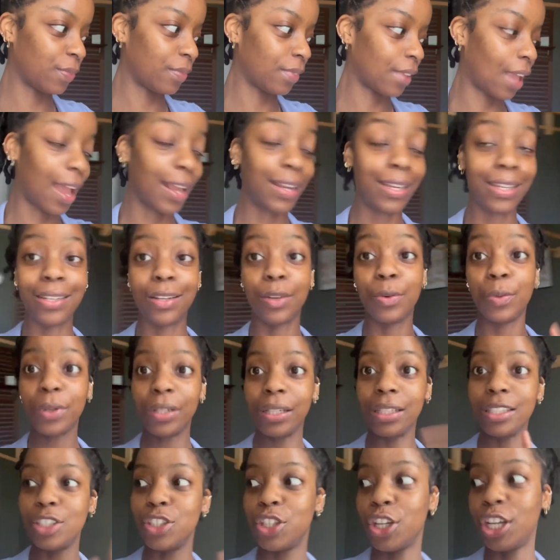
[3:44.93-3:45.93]
I need to
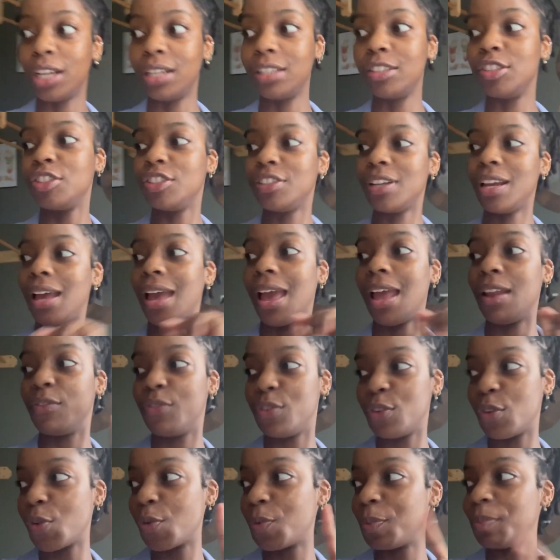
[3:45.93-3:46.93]
quickly change and
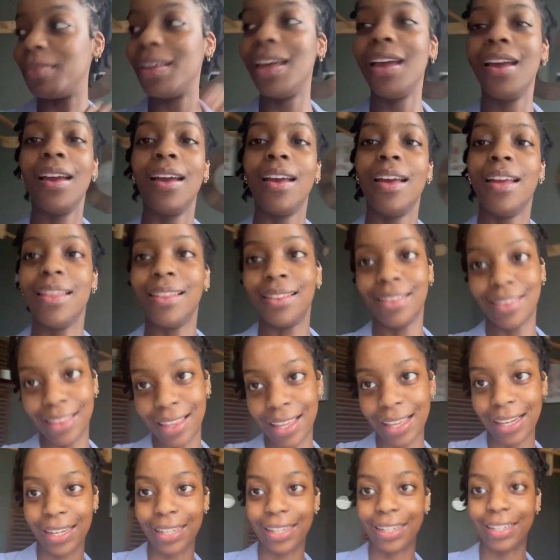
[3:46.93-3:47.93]
film, and
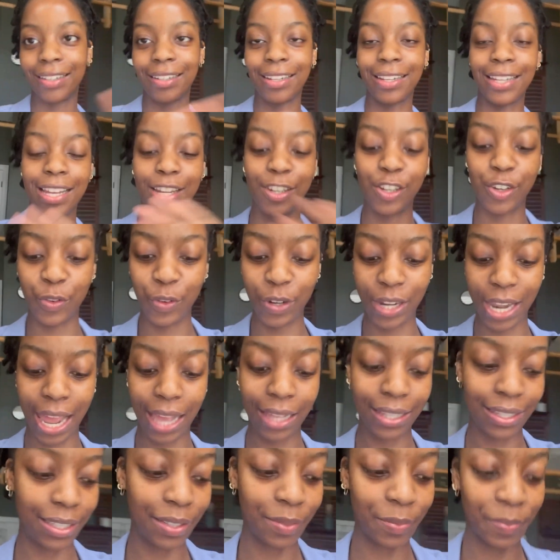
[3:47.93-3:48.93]
then get to relax.